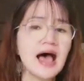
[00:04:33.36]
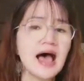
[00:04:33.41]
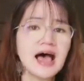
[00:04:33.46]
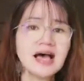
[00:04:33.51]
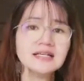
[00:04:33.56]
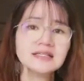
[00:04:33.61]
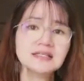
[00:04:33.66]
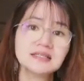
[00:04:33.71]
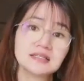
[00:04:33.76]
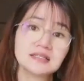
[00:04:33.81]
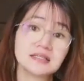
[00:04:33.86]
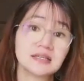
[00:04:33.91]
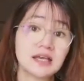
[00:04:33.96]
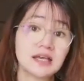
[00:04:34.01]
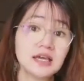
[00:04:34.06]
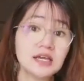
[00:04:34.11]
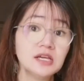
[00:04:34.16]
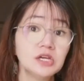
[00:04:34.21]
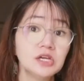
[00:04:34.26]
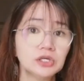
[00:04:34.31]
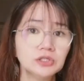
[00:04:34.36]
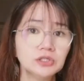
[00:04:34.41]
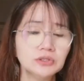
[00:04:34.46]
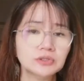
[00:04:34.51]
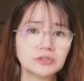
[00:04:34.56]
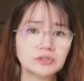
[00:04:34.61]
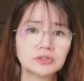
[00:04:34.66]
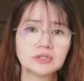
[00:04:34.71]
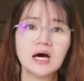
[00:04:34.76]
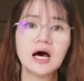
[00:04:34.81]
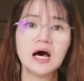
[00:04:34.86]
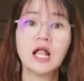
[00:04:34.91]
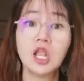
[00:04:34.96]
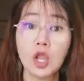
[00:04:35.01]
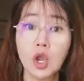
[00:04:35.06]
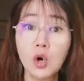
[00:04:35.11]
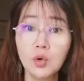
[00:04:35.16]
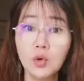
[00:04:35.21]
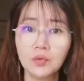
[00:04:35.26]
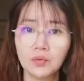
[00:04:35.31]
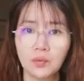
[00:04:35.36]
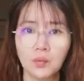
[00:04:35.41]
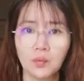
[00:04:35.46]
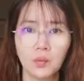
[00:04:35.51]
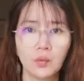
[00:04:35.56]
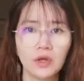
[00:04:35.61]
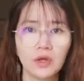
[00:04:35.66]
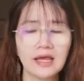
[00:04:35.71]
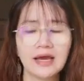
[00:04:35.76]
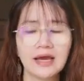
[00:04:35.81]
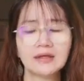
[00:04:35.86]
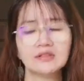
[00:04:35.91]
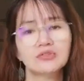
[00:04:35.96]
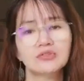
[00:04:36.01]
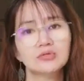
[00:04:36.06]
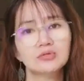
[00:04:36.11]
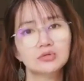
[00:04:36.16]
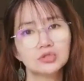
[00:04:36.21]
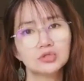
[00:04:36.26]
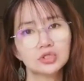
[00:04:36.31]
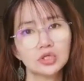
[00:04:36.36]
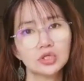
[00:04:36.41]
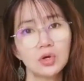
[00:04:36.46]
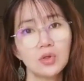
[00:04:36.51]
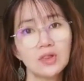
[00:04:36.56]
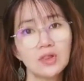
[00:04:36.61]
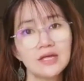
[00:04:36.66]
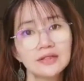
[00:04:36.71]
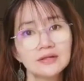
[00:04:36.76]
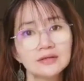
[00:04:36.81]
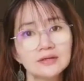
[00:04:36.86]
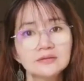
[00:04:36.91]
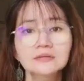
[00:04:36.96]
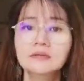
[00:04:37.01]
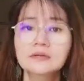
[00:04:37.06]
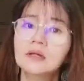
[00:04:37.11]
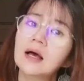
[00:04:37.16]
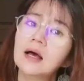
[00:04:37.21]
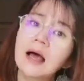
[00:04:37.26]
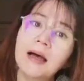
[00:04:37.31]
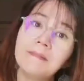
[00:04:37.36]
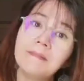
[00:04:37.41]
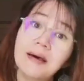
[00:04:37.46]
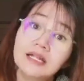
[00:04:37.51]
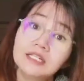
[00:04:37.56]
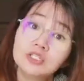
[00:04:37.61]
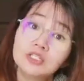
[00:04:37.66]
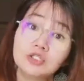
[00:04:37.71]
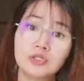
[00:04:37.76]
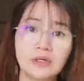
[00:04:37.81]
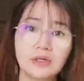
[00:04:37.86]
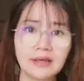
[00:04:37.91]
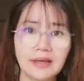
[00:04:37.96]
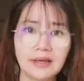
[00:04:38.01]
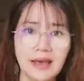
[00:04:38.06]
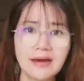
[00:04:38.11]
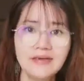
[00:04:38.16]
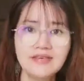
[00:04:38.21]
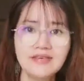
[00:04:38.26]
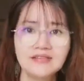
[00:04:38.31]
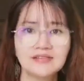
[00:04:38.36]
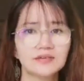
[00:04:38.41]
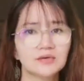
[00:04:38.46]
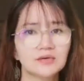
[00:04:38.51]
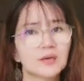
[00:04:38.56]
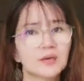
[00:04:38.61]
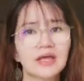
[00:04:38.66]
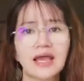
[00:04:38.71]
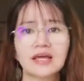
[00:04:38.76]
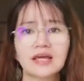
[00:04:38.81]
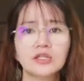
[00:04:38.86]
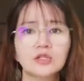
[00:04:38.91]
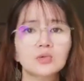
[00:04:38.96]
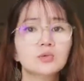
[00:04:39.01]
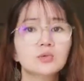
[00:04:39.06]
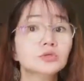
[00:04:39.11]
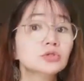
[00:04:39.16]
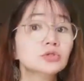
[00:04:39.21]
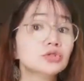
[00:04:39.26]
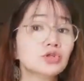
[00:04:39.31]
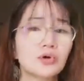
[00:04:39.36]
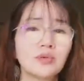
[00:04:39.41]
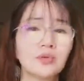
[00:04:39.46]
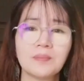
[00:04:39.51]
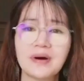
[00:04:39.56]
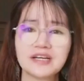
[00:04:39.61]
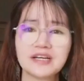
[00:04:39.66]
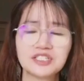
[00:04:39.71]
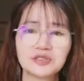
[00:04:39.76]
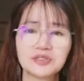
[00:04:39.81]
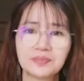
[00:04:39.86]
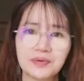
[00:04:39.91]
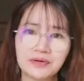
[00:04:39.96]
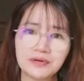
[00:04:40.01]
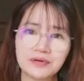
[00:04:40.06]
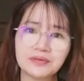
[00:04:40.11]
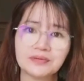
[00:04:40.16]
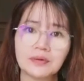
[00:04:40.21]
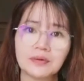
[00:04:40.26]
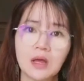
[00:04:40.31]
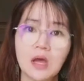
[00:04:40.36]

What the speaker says: As the saying goes, alone we can do so little, but together we can do so much more.